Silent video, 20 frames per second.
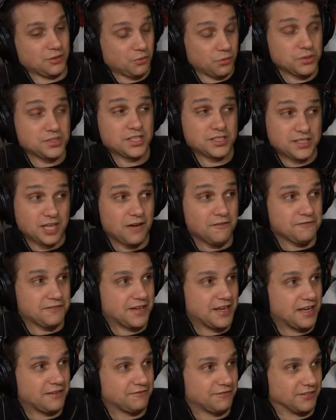it was a tough
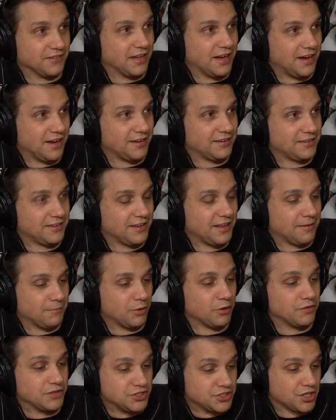get for that that
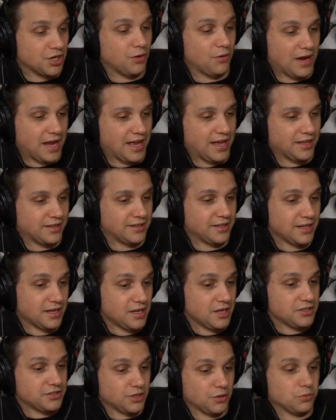movie. Joe had
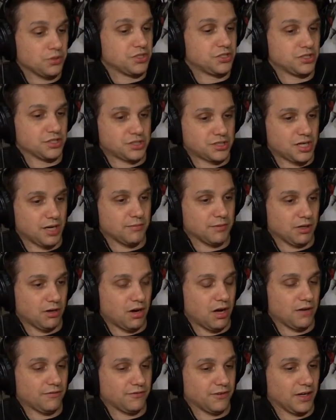Joe was just coming
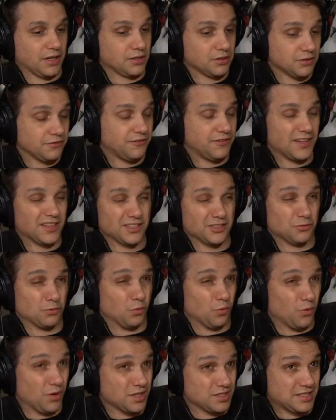off. Uh, Goodfellas
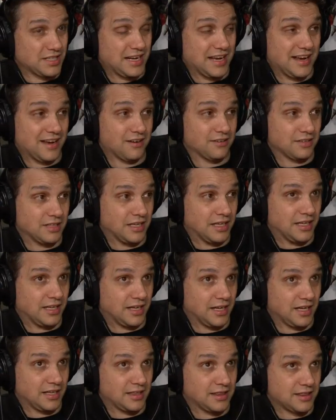wasn't out yet,
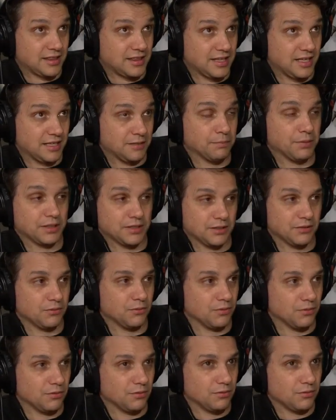I think, but the
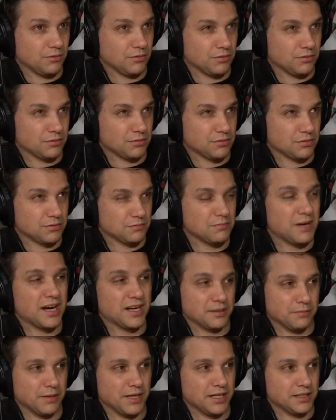uh, might
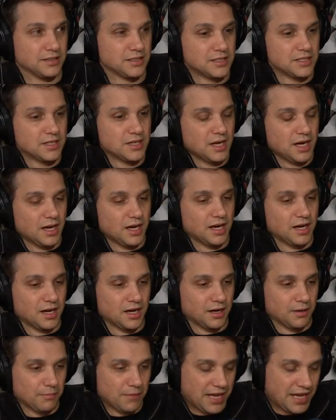have been. Right.
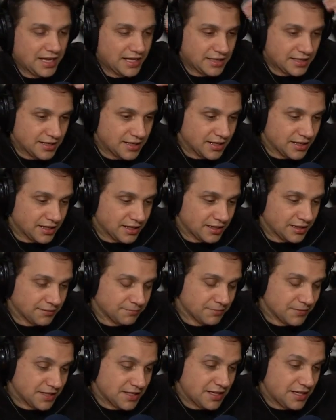Um, and uh,
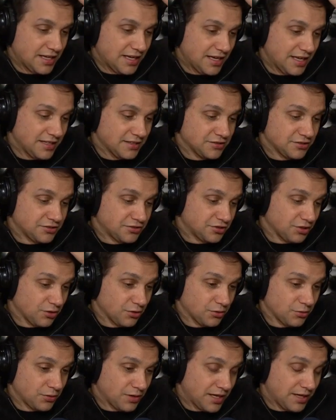and
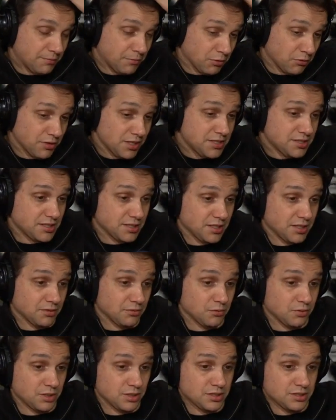so and Marisa
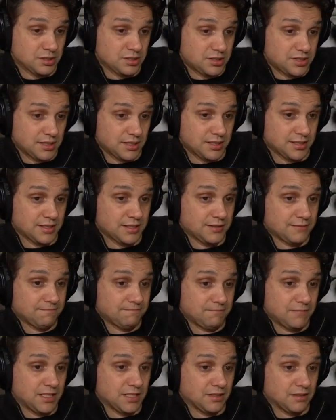was
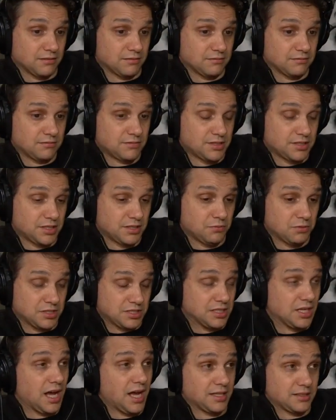you know she was
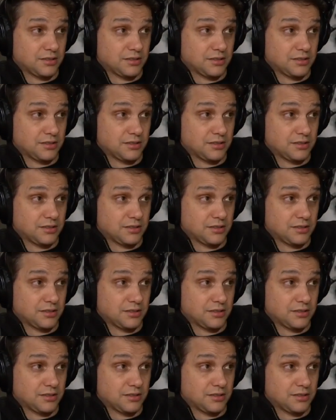not